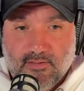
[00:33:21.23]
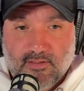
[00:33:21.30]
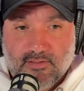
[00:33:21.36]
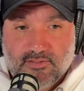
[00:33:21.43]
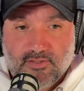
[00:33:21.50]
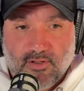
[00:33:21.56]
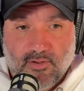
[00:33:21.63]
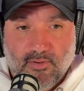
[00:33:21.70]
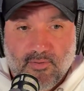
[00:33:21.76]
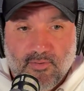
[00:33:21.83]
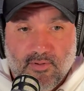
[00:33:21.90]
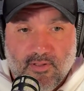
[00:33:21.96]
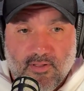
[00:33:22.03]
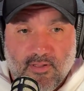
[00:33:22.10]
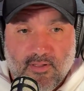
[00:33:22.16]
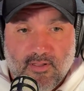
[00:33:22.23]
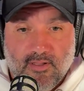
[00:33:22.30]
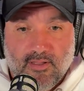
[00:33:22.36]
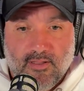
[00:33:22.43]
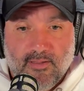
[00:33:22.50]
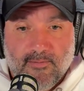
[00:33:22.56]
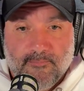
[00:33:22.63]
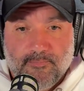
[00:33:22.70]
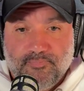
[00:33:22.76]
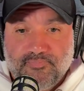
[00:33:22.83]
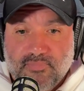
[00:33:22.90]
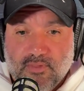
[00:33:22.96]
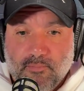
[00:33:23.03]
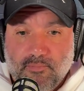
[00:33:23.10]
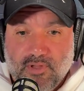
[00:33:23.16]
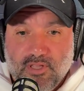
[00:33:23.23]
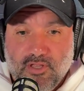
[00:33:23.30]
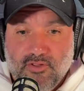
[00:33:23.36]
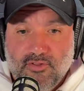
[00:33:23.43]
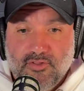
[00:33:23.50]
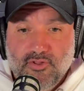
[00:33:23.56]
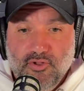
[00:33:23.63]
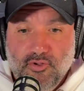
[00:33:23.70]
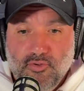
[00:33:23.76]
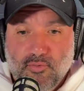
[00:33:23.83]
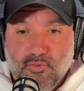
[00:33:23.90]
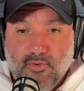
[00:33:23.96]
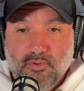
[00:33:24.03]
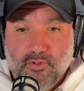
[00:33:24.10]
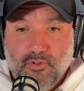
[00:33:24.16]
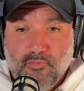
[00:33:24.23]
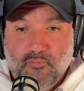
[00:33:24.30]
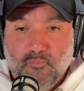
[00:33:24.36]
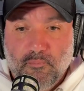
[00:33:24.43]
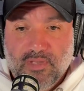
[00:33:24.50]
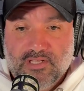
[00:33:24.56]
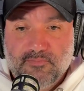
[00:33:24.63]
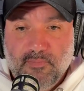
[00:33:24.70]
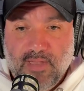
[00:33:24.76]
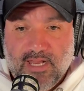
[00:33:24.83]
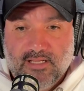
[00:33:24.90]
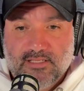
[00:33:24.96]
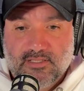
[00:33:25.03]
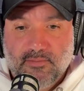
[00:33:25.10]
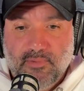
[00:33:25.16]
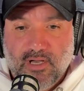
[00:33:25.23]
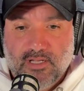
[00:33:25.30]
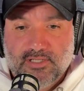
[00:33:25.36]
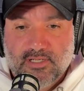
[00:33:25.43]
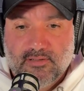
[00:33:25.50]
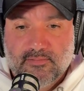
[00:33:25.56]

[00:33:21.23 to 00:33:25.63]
So, but you mismanaged the budget,